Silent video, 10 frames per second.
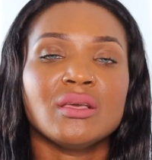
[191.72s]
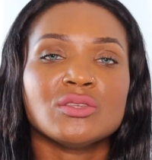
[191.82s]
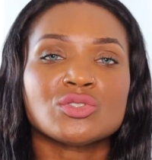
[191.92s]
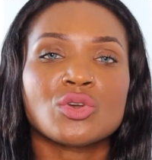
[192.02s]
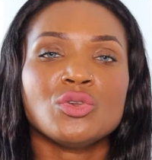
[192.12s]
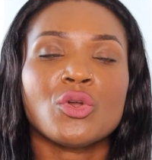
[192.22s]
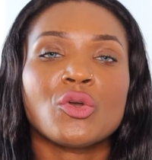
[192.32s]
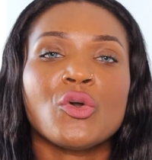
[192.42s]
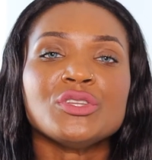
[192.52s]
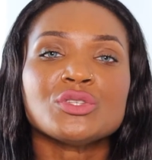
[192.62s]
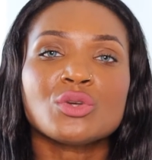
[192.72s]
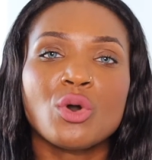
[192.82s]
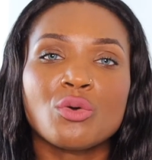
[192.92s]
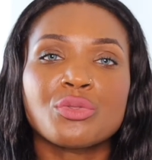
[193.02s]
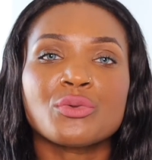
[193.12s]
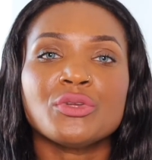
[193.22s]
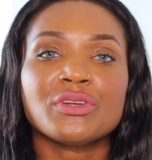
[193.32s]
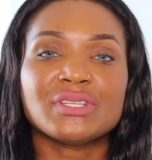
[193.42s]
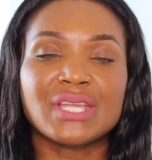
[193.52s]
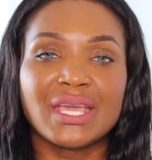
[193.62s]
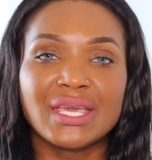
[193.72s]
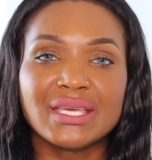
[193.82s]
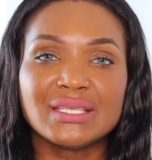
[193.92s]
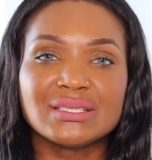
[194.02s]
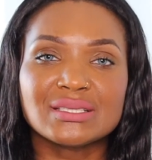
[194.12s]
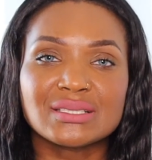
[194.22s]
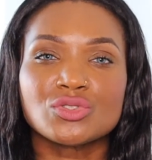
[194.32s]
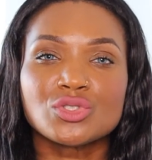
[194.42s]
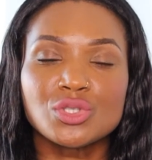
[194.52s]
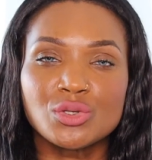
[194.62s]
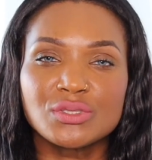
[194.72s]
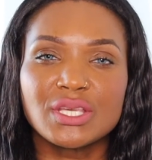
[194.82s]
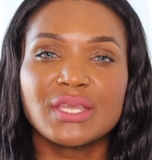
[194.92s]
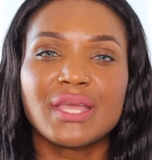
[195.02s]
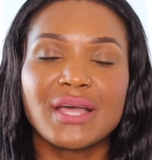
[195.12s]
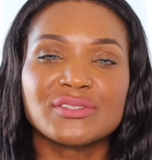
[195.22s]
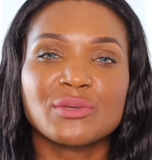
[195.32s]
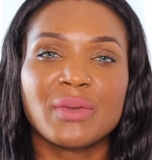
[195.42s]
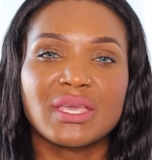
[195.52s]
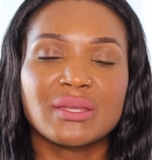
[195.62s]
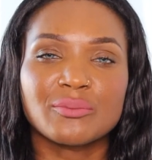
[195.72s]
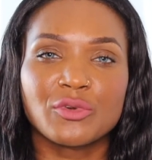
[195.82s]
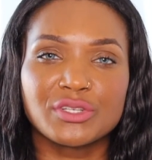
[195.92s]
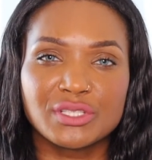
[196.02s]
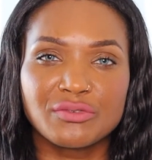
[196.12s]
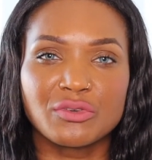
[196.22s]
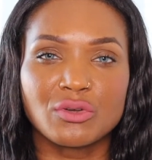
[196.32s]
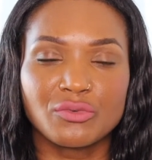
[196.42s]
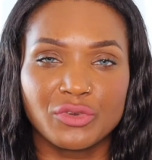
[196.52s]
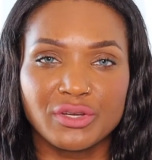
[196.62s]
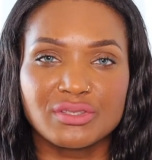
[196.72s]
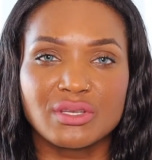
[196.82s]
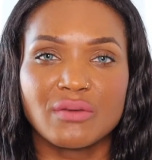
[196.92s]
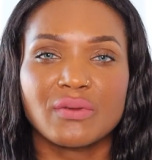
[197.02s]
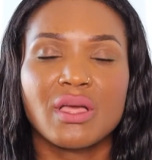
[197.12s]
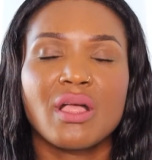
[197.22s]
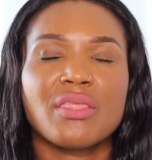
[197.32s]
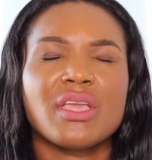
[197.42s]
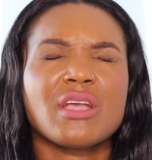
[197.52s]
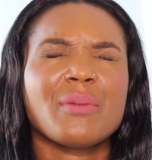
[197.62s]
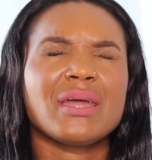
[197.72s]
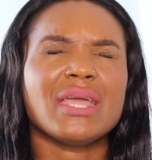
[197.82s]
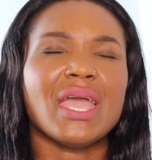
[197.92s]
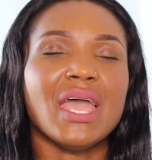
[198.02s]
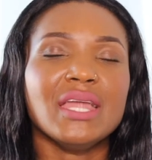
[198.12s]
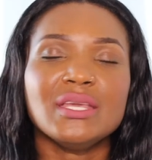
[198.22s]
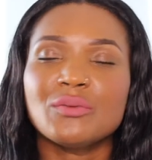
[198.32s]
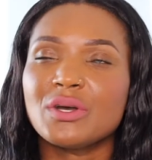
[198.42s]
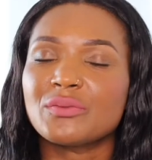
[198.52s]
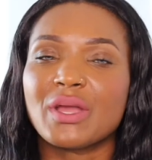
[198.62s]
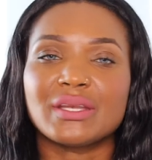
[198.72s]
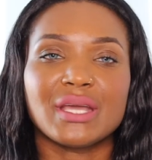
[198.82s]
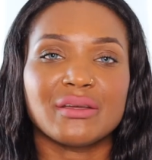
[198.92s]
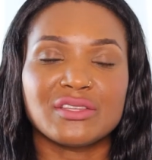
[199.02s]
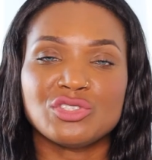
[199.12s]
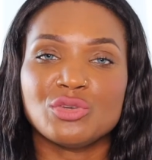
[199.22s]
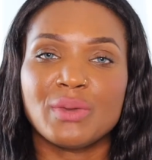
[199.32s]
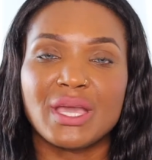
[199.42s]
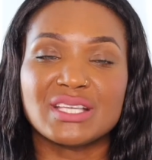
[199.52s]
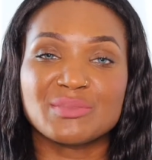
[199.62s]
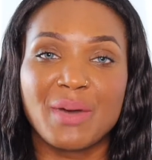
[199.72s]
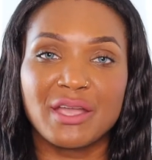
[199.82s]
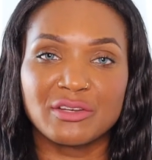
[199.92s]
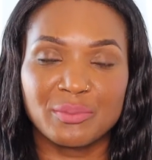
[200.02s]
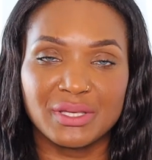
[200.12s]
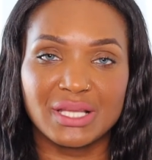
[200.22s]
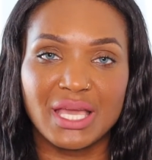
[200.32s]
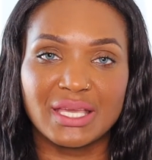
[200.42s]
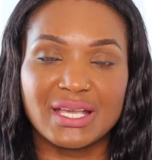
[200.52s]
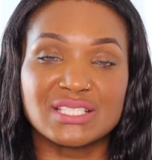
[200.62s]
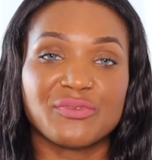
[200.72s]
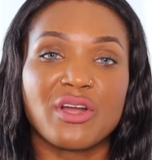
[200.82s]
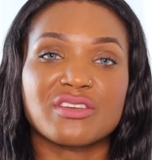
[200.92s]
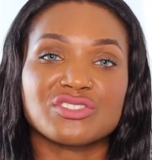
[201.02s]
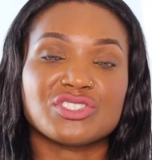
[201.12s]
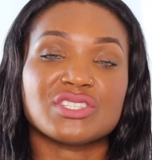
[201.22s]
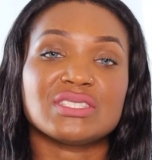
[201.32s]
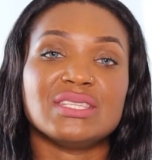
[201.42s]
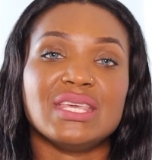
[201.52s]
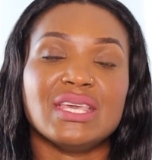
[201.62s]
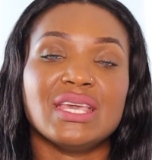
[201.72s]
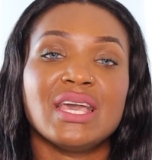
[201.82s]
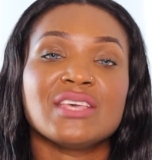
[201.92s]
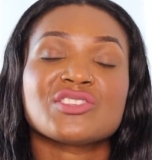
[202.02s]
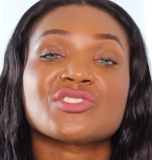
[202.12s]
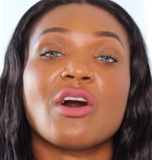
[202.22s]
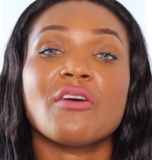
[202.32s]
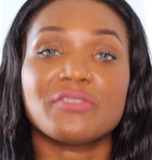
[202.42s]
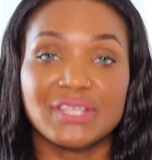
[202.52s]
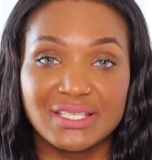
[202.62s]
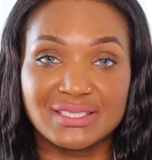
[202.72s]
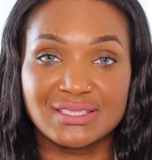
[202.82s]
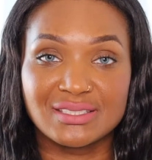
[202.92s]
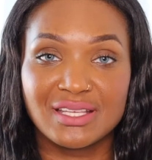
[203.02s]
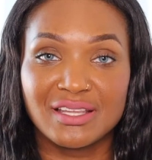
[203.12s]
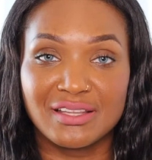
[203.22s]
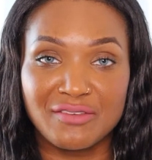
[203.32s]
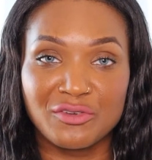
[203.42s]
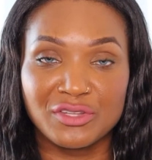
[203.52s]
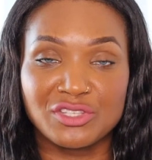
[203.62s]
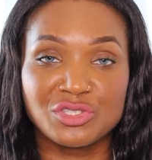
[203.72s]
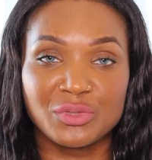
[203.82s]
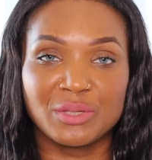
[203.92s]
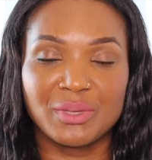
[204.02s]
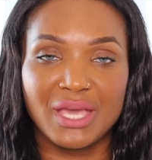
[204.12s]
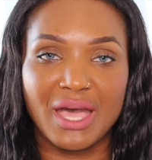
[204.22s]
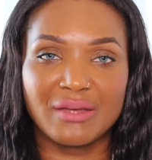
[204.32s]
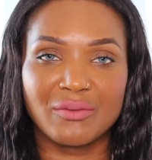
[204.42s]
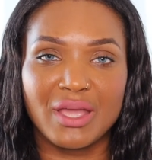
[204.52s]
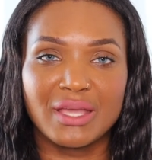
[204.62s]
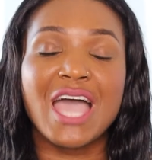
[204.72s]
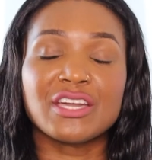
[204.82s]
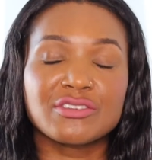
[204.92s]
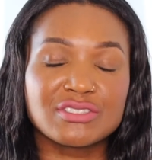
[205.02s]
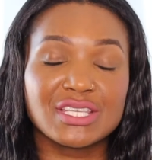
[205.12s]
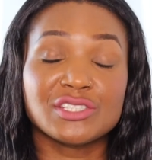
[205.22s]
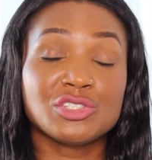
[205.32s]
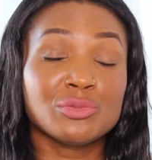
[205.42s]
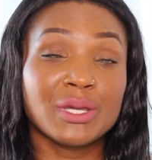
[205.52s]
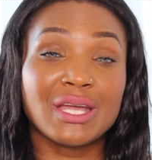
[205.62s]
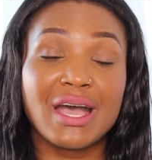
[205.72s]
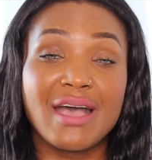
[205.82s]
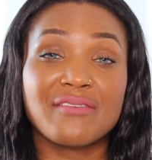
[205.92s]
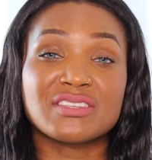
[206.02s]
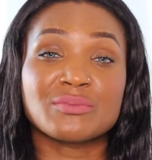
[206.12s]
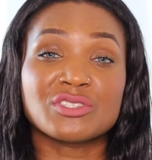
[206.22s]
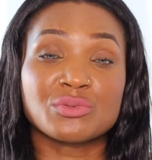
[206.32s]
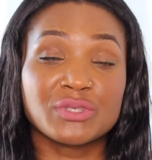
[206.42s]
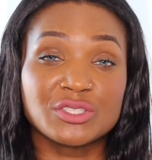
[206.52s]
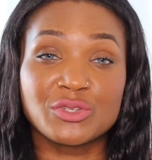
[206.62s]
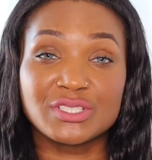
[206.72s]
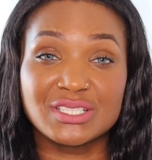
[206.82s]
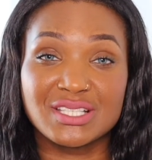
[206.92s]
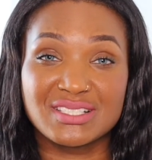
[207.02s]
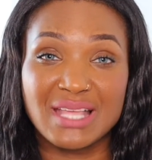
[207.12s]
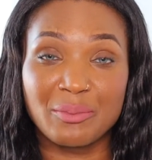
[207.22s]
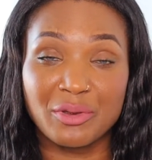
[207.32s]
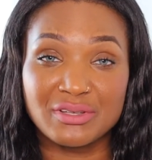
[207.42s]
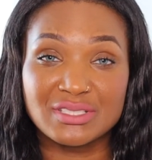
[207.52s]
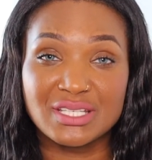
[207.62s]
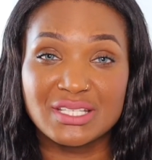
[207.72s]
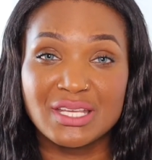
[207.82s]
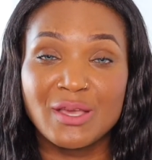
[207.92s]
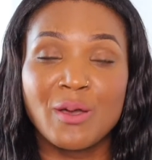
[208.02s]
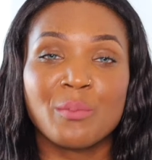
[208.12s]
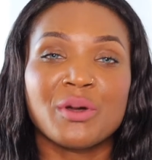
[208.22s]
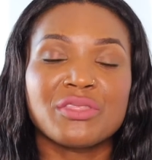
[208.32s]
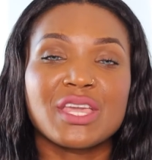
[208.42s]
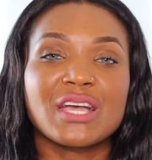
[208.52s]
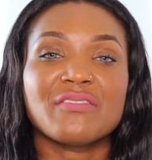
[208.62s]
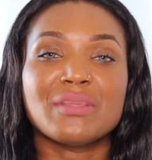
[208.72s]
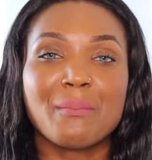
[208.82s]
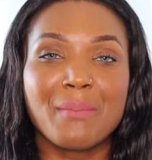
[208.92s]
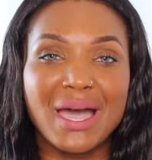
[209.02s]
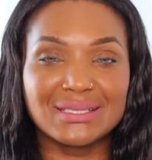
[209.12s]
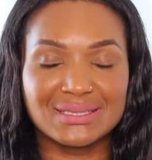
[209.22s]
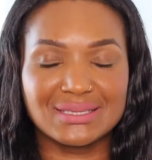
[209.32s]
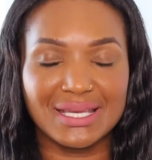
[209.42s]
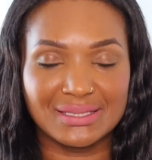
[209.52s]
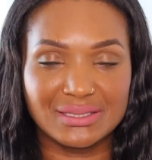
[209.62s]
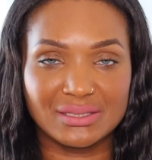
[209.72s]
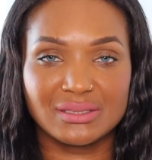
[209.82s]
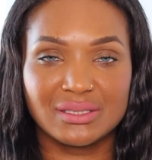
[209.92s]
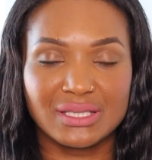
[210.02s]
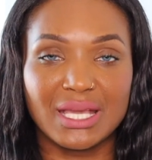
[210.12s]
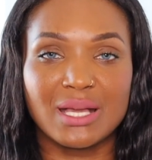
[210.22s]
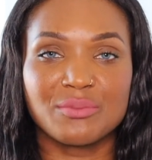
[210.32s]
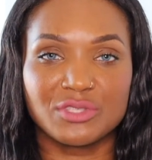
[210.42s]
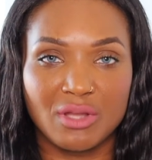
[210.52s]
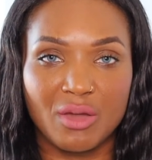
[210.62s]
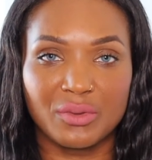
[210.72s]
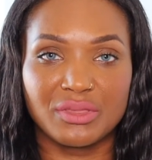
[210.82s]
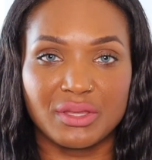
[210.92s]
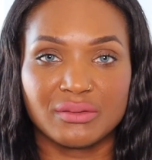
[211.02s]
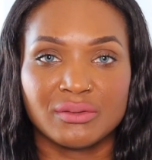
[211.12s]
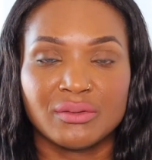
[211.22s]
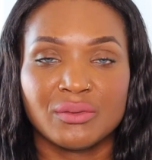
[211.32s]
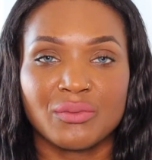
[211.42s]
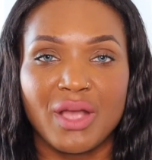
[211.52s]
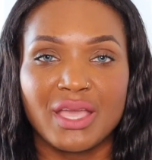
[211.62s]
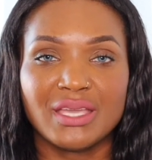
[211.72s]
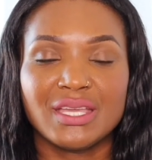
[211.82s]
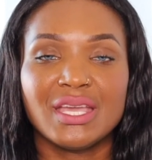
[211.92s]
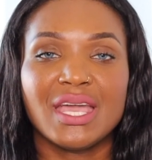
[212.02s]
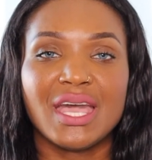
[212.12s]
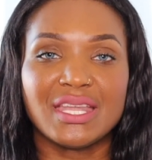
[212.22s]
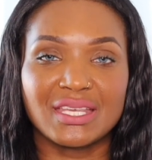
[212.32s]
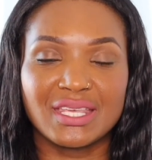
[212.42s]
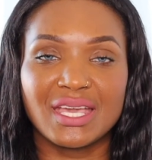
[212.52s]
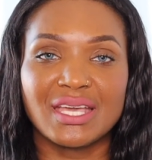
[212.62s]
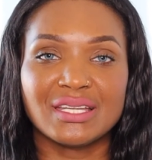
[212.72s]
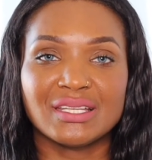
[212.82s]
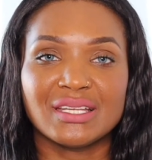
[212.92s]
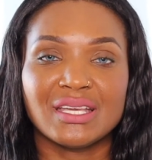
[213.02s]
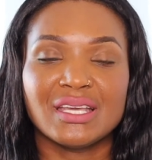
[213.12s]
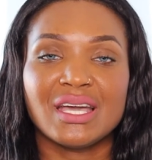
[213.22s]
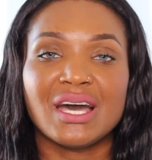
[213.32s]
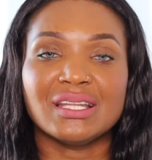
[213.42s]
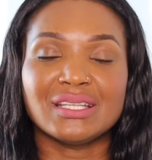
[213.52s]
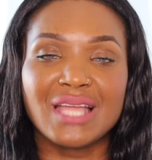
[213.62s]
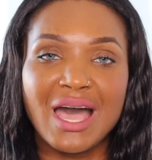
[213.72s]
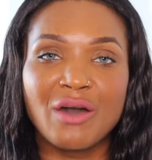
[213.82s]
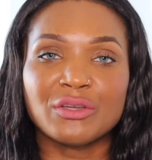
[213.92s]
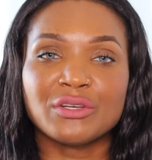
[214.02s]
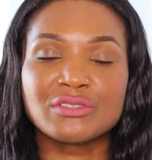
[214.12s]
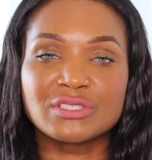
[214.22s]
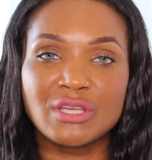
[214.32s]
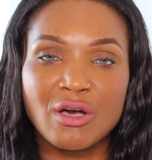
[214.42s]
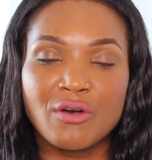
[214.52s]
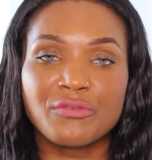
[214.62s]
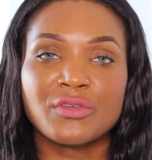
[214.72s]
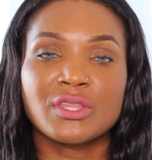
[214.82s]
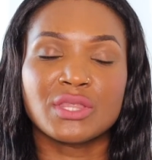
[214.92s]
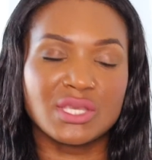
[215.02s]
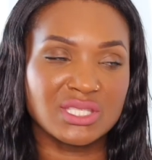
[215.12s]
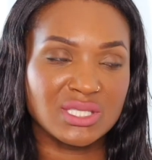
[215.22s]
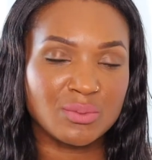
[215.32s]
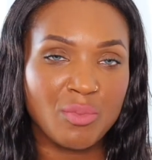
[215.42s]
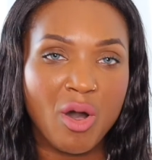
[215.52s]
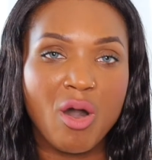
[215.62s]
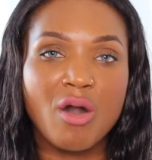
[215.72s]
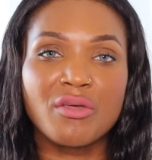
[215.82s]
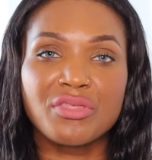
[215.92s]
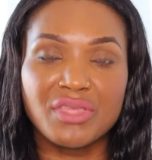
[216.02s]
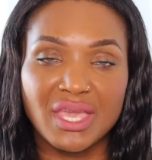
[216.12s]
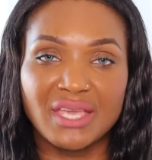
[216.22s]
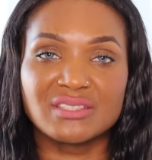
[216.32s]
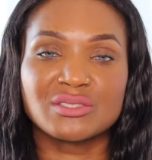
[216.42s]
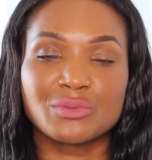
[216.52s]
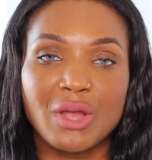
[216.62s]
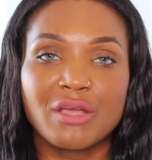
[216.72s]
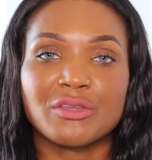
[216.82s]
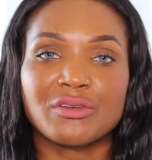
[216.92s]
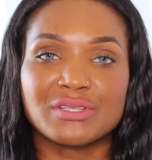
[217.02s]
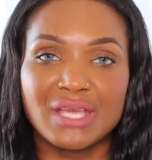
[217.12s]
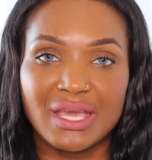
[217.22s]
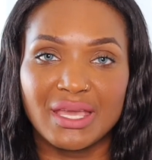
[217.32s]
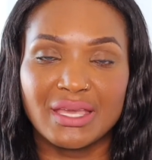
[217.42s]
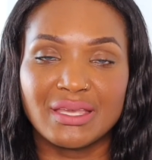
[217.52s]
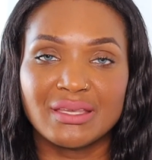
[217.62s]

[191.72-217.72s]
So you're going to go through your days choosing not to make it more difficult for yourself. Think about anyone right now that you may aspire to be like, as far as just the softness level that you want to be at, right? I understand that you may not have as much resources as that person, but think of the mindset that comes along with it, right? And again, allow yourself the small things throughout your day